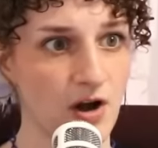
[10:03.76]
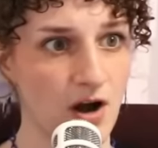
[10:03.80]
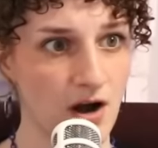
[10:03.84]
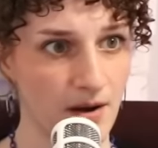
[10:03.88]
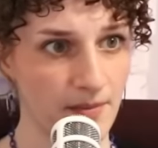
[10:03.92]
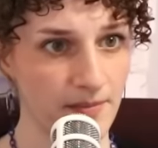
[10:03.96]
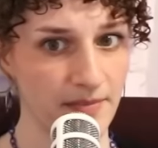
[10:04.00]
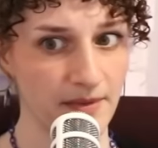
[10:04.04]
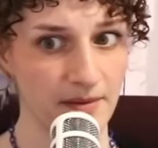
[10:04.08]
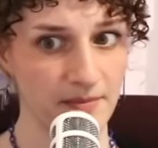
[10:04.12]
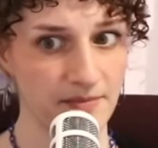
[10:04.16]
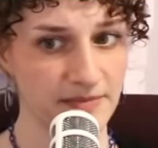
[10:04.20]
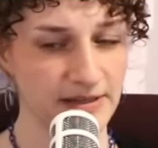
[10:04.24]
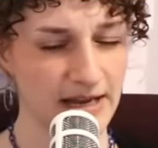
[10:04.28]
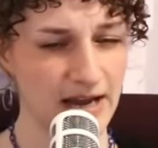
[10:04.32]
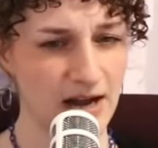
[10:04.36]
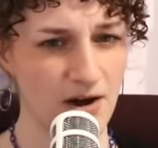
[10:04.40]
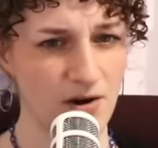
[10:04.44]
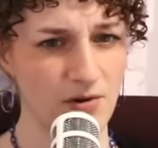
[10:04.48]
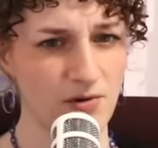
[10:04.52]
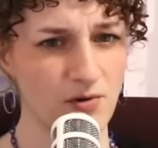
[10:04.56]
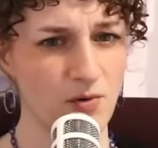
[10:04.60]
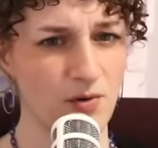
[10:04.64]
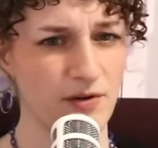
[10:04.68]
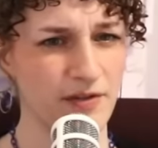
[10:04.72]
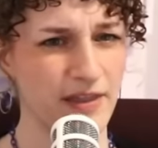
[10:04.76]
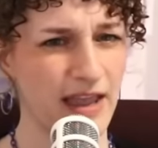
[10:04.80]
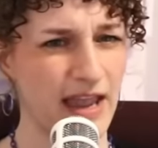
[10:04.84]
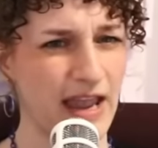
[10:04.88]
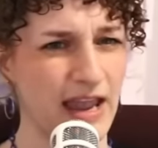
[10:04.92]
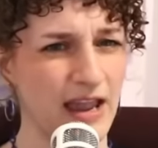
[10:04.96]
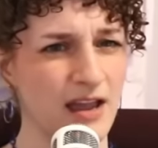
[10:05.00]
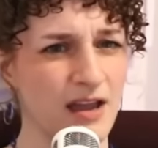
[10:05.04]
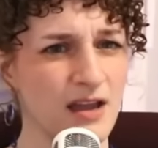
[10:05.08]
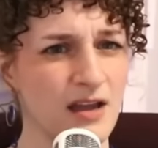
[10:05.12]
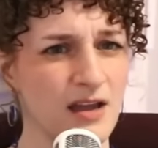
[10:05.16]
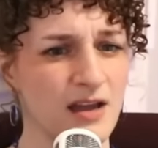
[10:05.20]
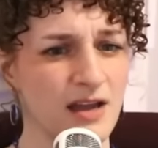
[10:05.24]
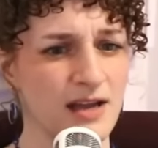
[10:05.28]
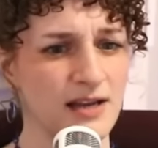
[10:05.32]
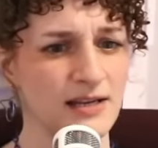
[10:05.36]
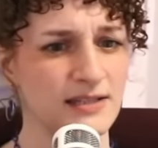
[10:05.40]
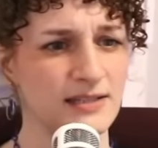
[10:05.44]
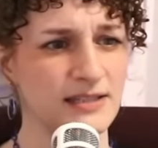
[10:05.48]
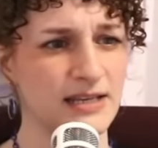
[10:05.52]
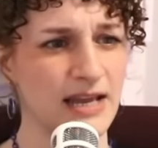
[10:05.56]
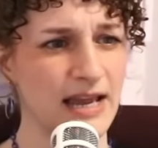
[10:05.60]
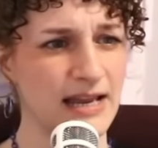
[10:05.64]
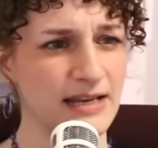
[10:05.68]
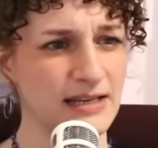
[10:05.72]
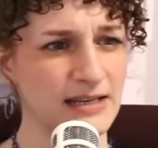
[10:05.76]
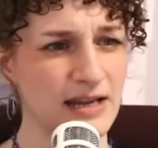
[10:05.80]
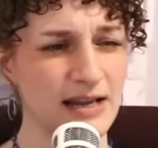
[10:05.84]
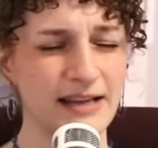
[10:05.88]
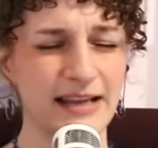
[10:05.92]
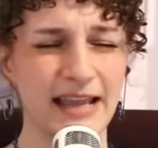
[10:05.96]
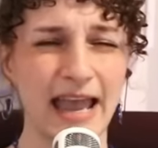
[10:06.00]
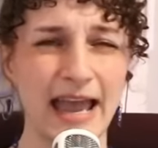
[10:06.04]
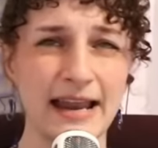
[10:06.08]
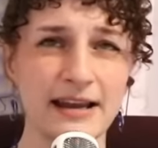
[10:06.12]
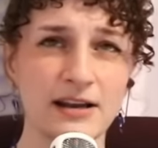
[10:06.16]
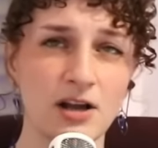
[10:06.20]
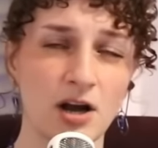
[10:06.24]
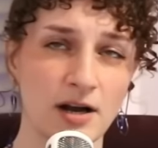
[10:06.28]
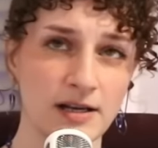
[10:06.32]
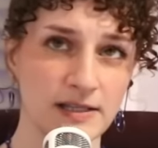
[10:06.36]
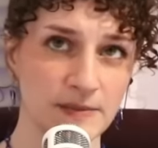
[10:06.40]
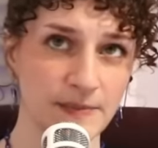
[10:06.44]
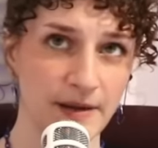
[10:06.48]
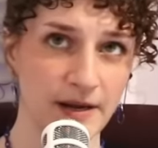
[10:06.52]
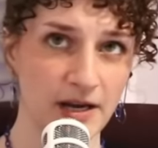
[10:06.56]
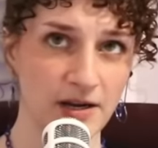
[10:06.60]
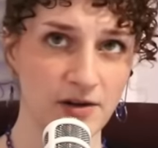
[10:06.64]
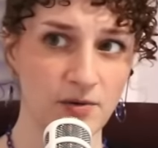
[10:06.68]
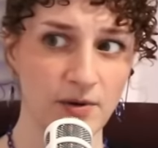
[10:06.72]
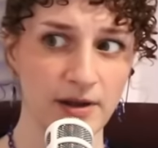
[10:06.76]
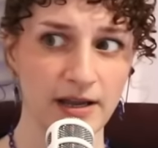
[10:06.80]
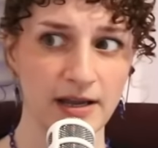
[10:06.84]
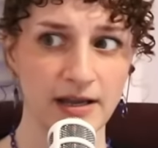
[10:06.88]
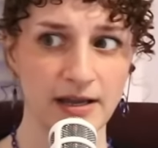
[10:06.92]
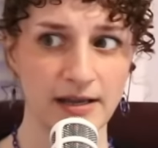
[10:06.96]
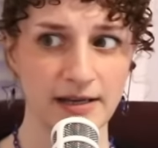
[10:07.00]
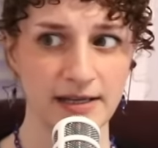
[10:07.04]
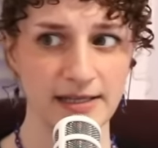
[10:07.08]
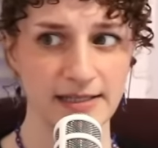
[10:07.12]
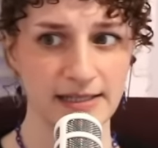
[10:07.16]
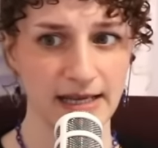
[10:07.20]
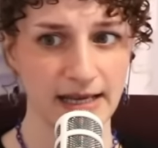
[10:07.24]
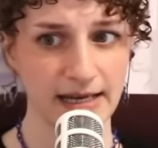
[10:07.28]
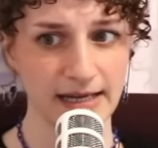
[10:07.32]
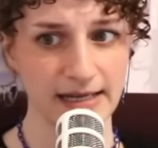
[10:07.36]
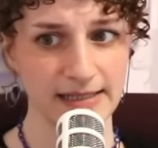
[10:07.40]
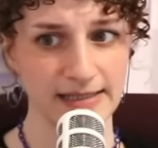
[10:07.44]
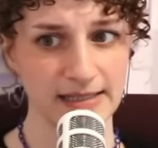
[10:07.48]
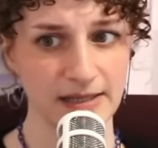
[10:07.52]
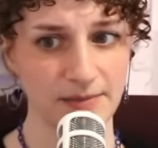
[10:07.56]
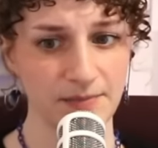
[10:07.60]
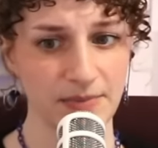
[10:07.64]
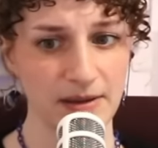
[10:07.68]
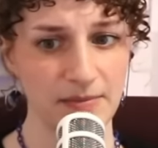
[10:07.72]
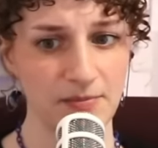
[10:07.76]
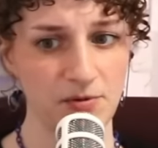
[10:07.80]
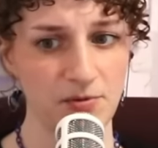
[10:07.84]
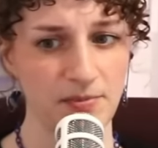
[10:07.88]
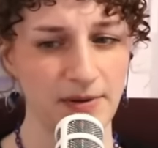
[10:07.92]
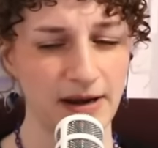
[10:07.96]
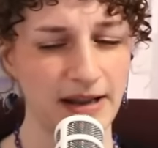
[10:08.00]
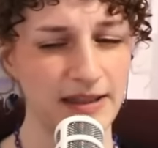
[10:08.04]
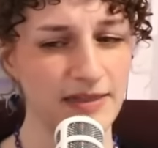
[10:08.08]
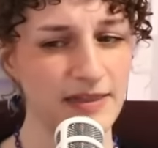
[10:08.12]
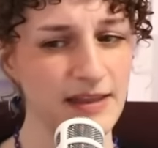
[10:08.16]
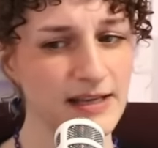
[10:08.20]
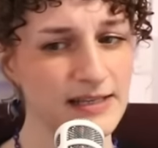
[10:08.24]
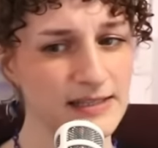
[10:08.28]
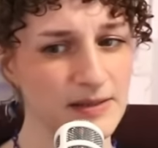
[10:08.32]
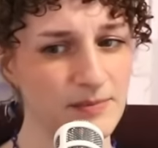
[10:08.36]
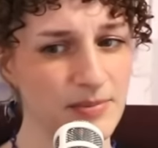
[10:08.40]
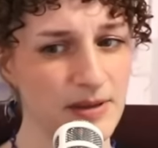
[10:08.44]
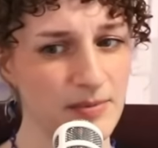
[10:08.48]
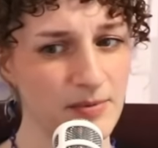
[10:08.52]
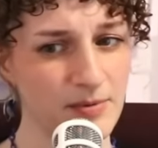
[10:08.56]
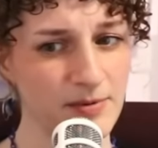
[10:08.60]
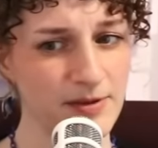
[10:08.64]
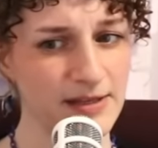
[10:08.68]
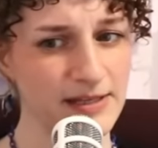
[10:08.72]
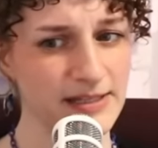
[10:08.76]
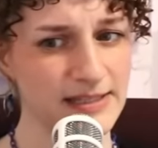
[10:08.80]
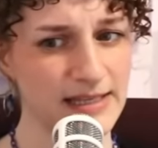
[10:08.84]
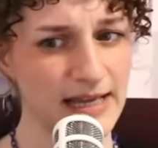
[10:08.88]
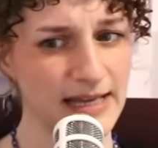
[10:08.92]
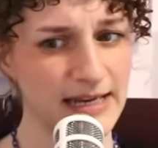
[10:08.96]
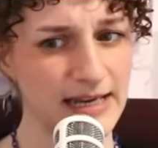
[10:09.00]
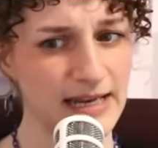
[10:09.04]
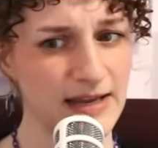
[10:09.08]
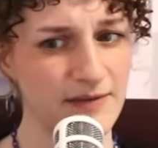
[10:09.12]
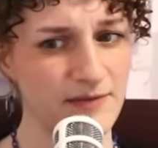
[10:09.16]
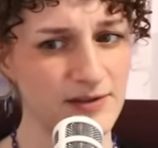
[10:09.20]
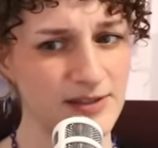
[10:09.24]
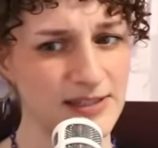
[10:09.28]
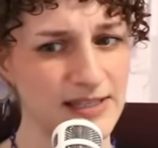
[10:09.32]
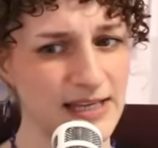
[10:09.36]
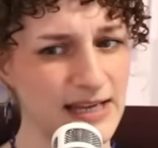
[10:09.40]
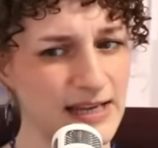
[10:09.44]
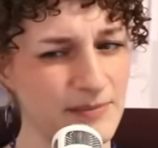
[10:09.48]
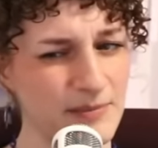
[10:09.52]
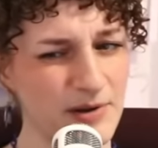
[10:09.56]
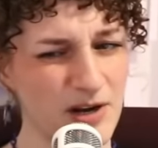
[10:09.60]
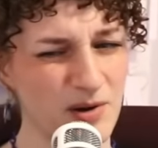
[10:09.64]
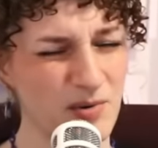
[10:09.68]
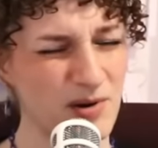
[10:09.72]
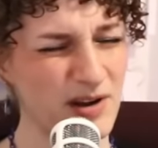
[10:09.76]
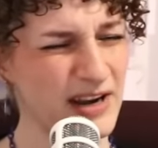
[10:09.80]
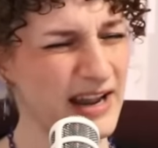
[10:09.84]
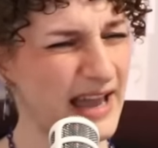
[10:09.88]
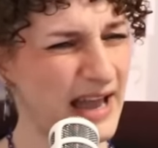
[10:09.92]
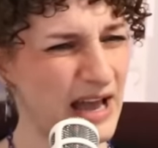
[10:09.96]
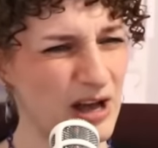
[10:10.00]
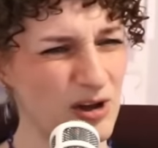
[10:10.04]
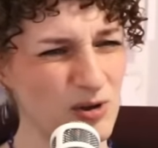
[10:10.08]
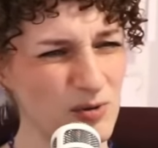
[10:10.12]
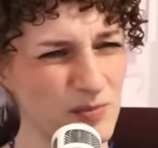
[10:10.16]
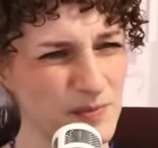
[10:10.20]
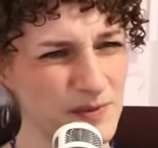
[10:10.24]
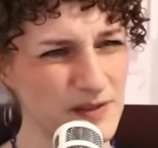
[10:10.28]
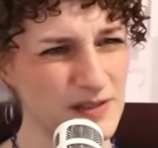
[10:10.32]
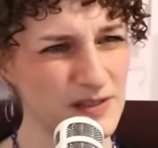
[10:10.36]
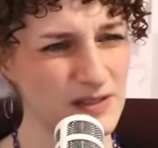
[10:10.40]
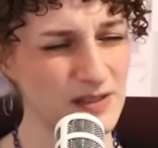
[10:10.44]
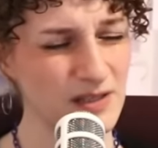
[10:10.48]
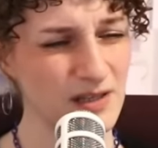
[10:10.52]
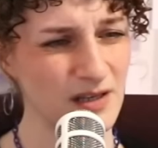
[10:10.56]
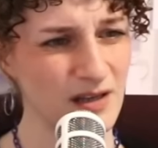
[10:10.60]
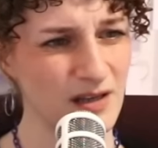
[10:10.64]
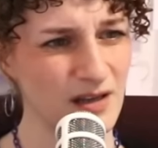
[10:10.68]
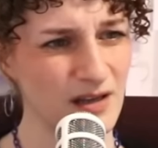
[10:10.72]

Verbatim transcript: calm them down or they tend it can cause paranoia and anxiety in some people but i think some people with anxiety even say marijuana helps